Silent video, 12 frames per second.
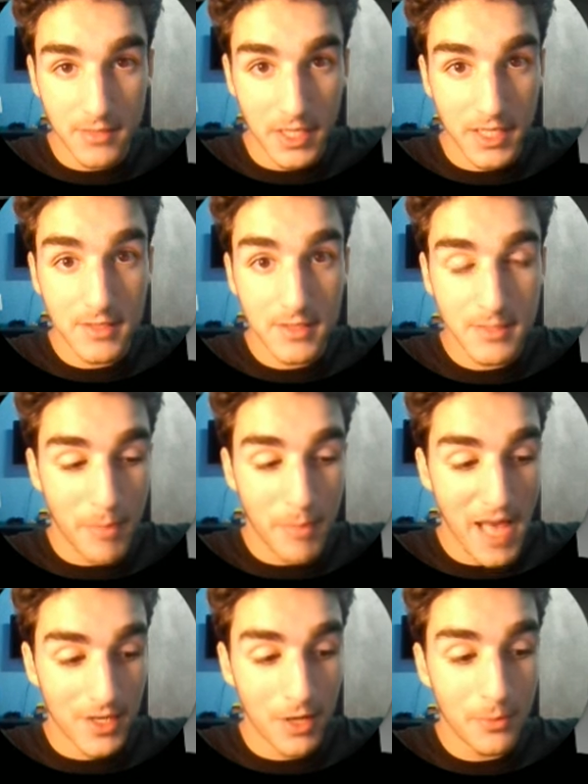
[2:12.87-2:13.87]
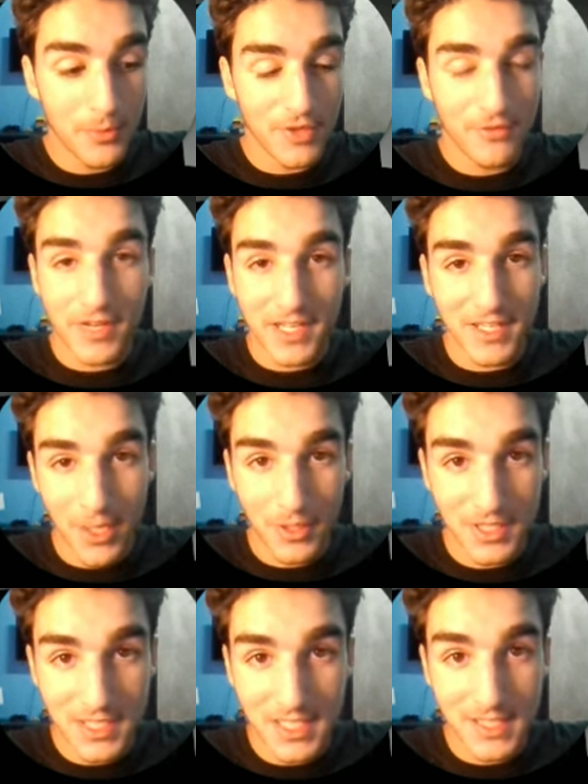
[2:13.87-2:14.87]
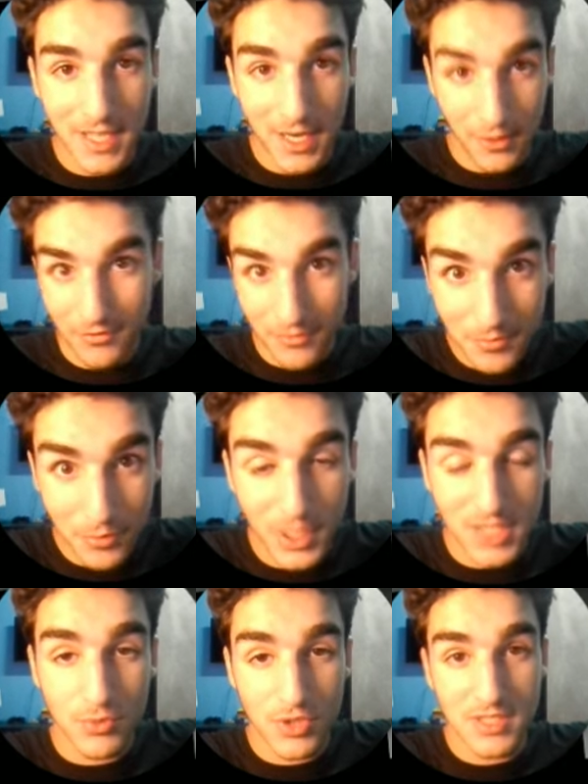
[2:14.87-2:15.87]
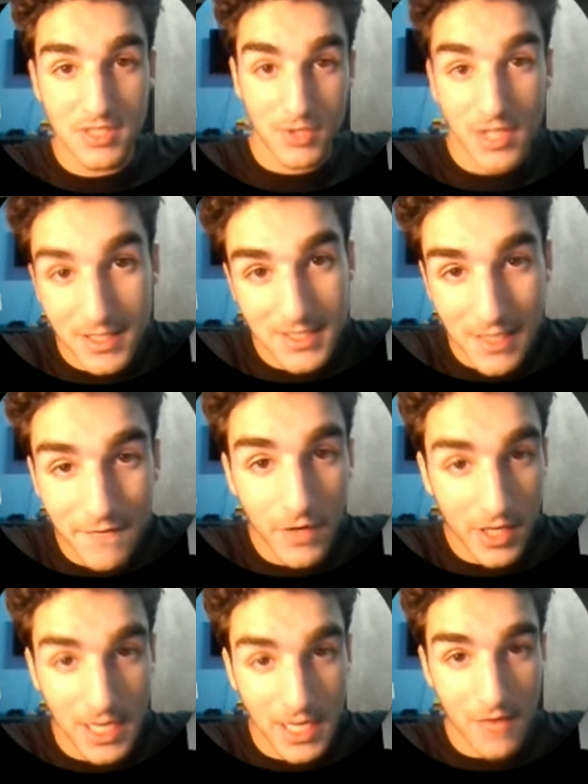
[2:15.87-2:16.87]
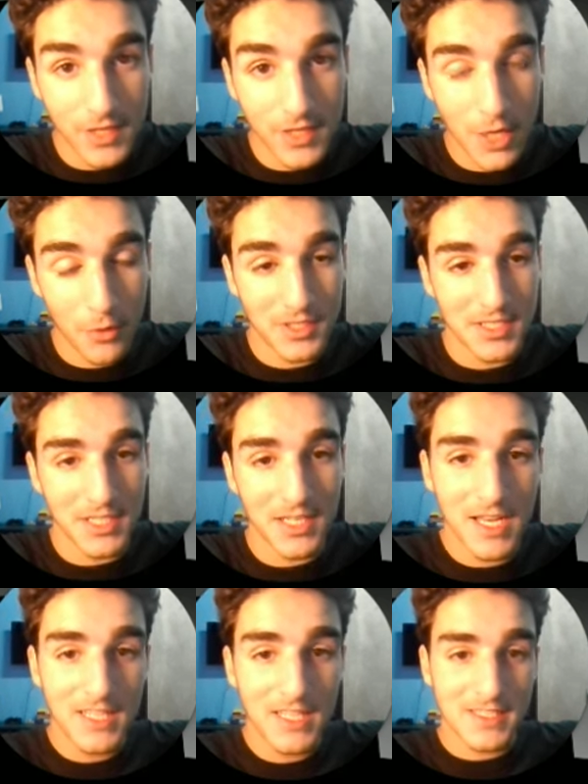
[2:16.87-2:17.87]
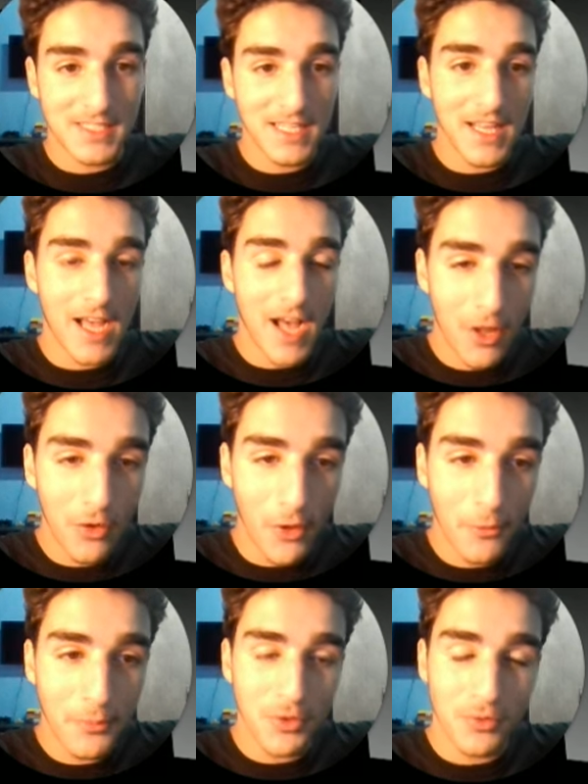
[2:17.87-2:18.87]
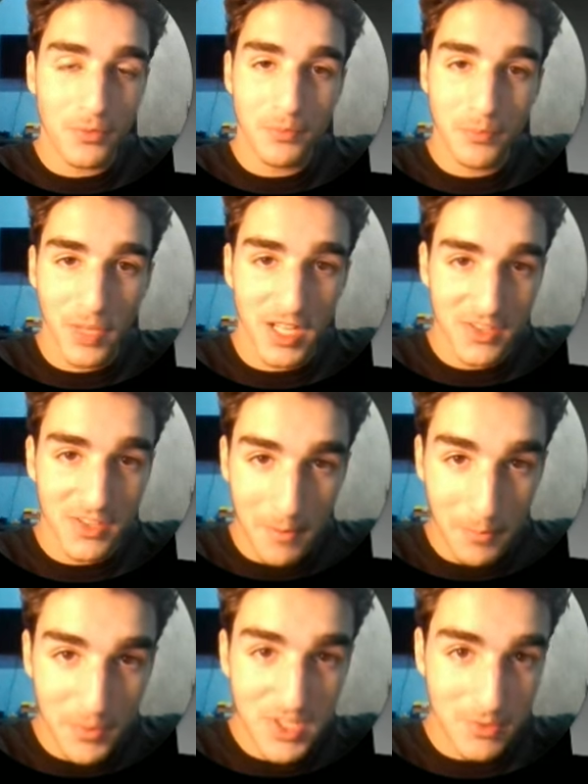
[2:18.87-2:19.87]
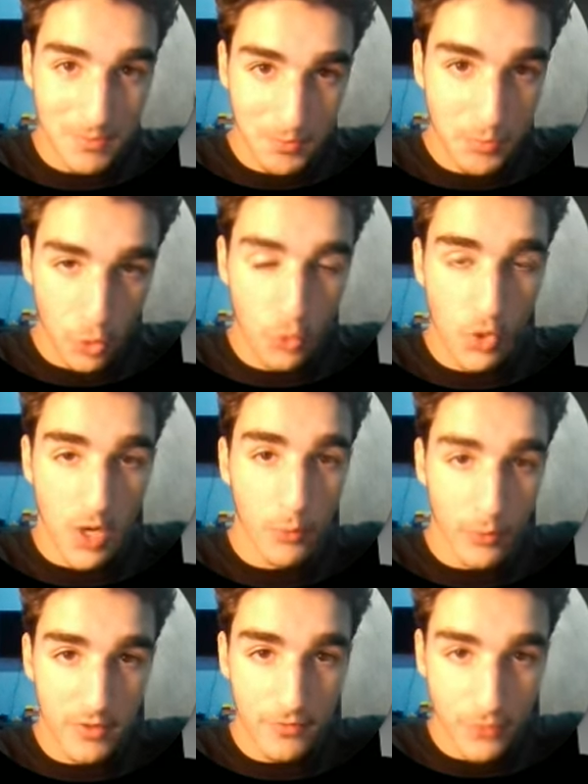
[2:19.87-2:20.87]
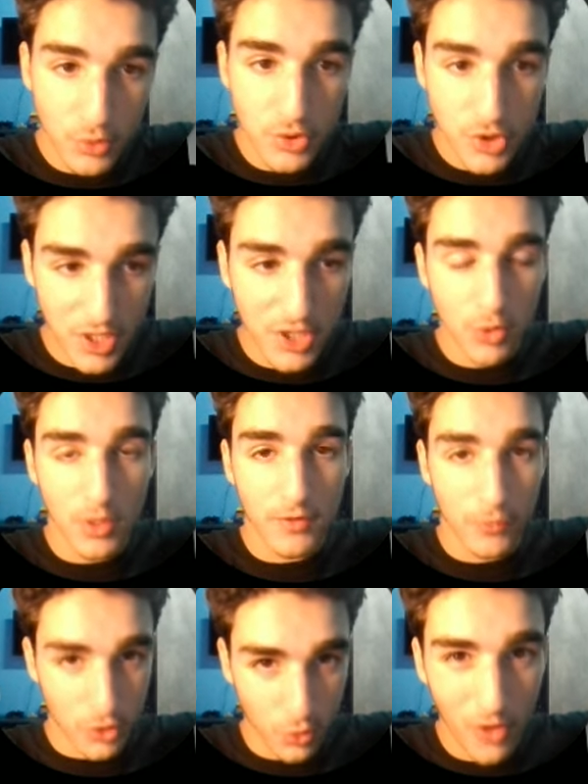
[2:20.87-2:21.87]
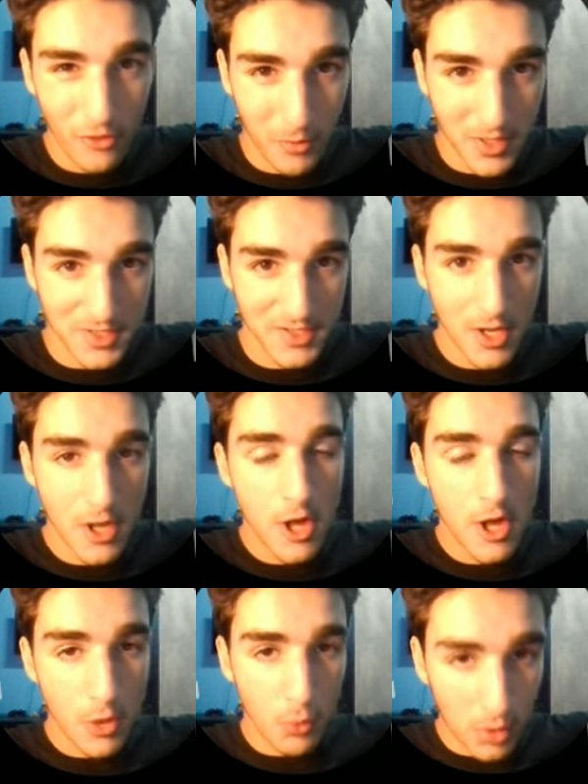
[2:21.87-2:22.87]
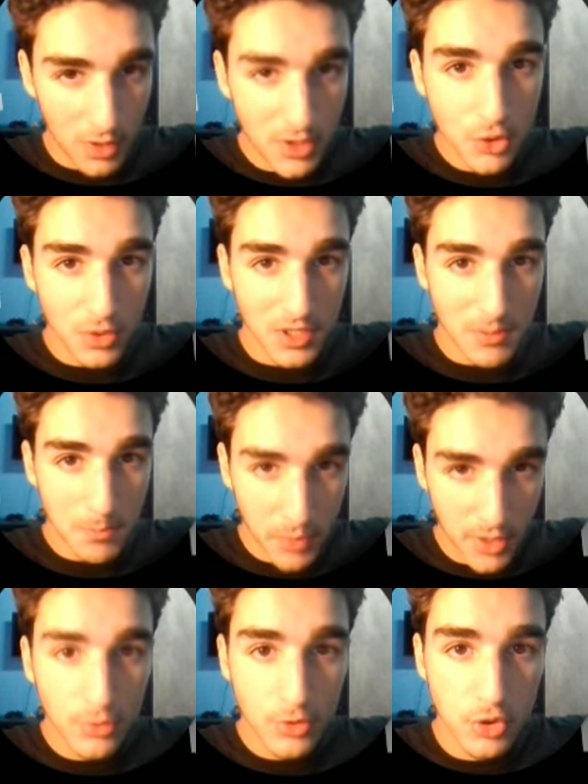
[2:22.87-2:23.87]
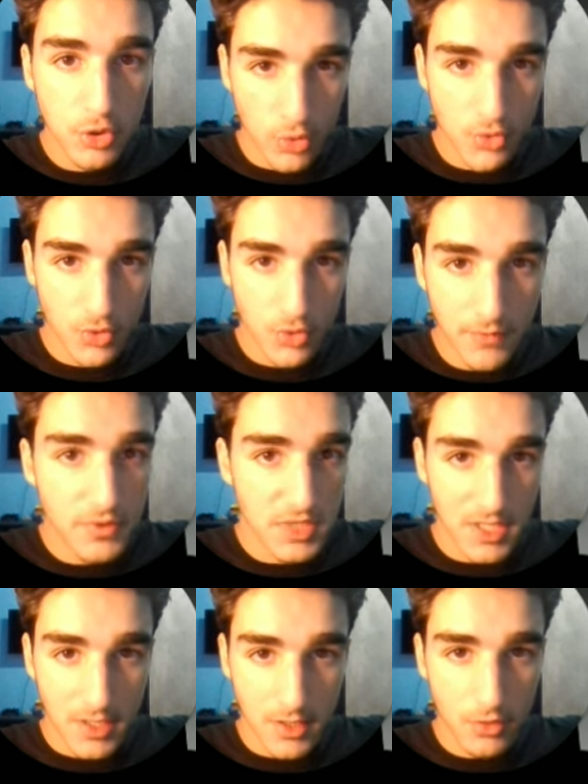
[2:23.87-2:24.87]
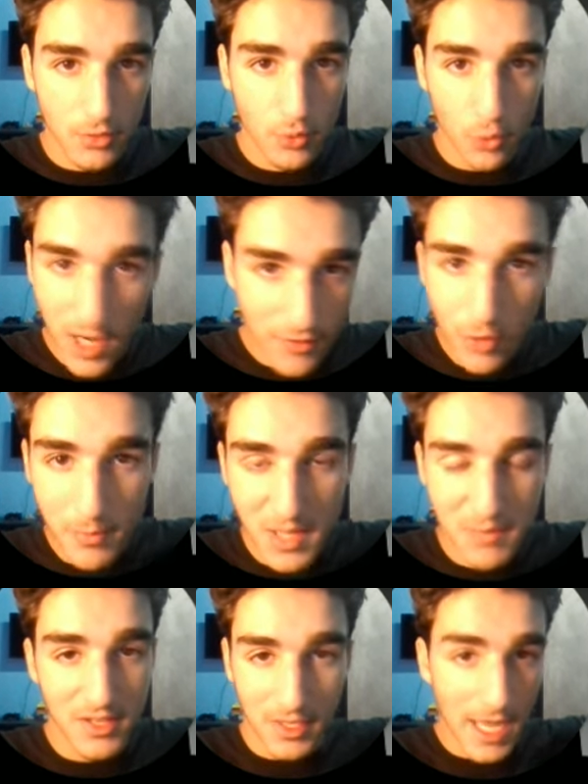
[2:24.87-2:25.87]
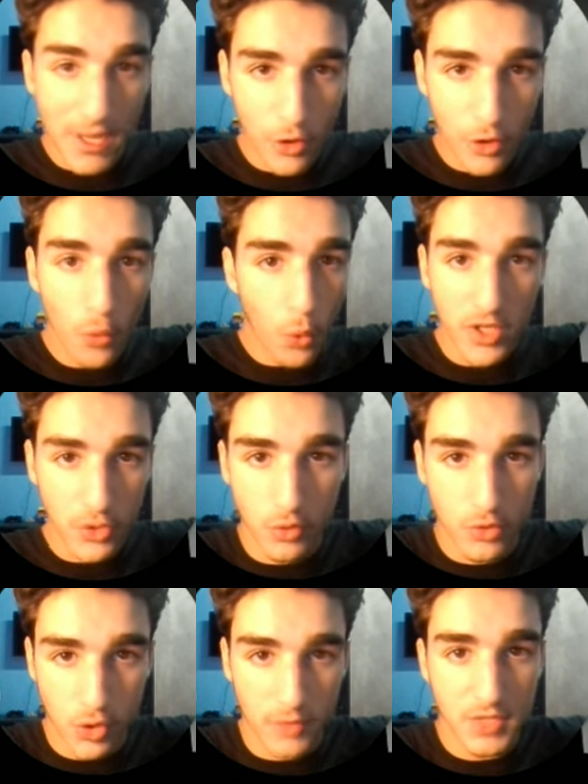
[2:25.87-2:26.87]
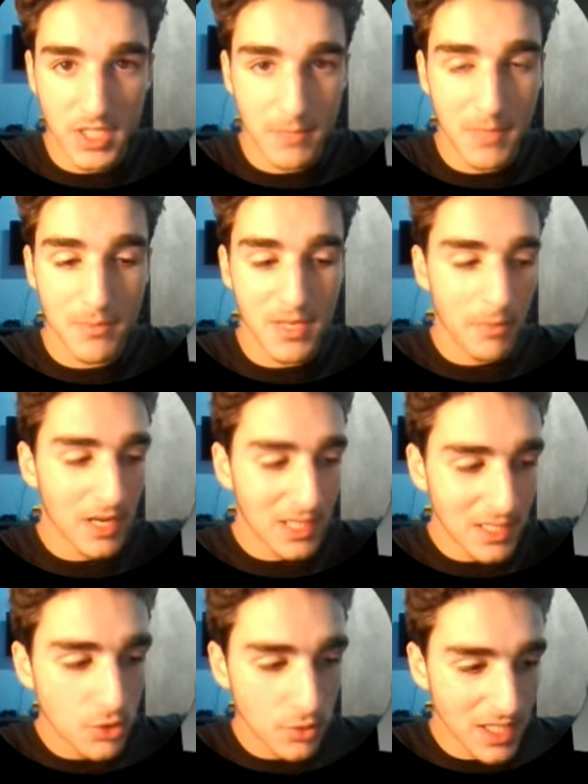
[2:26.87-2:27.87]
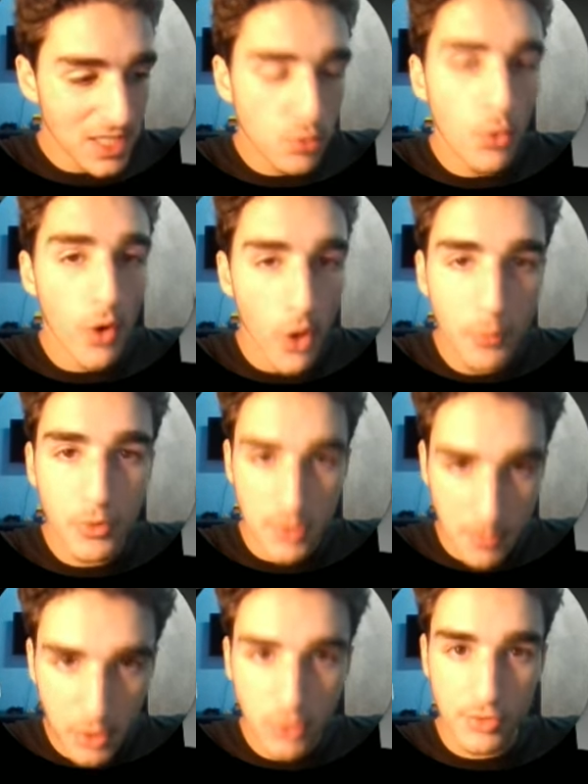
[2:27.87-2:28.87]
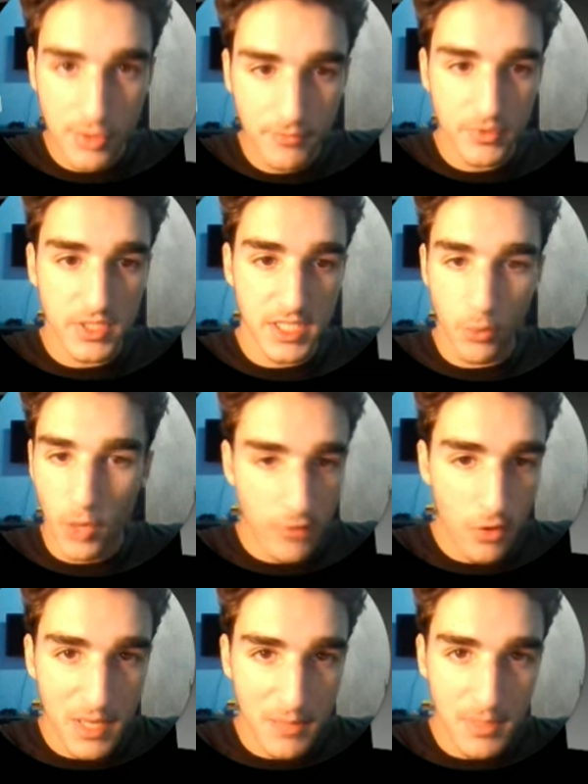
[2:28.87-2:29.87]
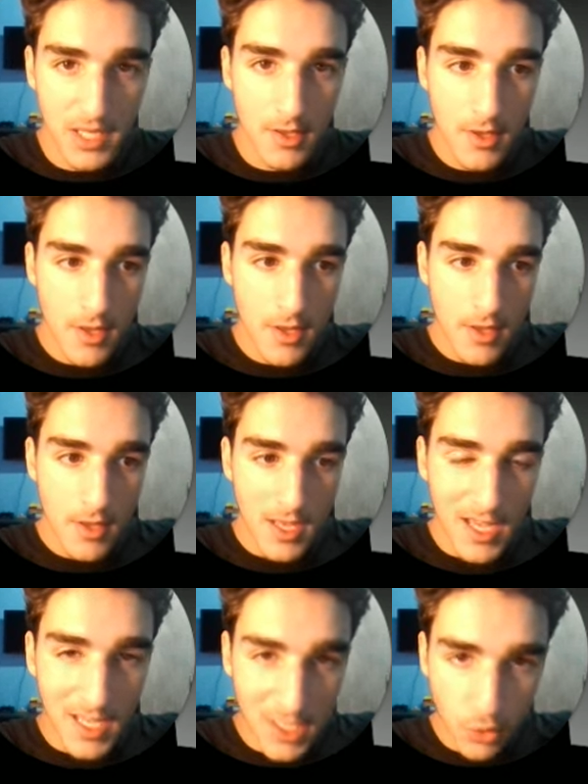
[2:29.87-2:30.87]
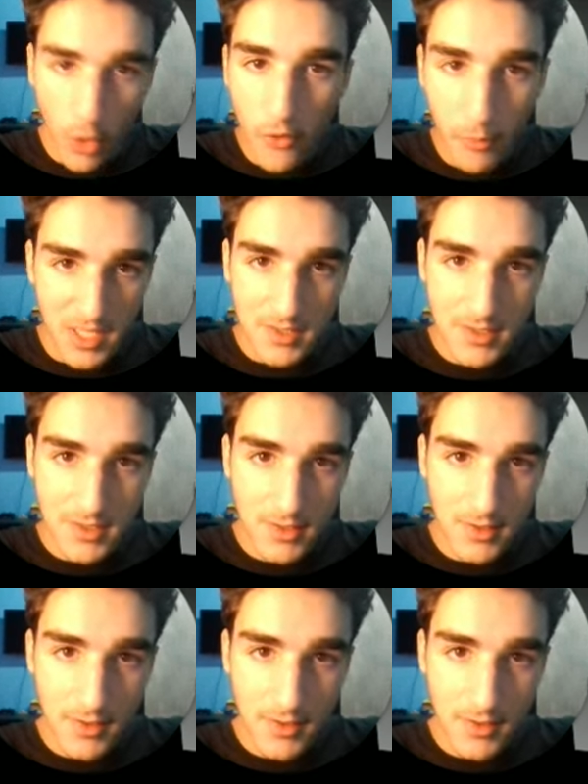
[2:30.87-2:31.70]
like back up the fucking guarantee that I've placed, which is, it's a fucking heavy guarantee to say that I'll help you, like, that this program, if you stick to it for 12 months, will literally build your dream physique, whatever it may be. Like, I don't know what your dream physique may be, but literally it will help you to build your dream physique, whatever it may be, in 12 months.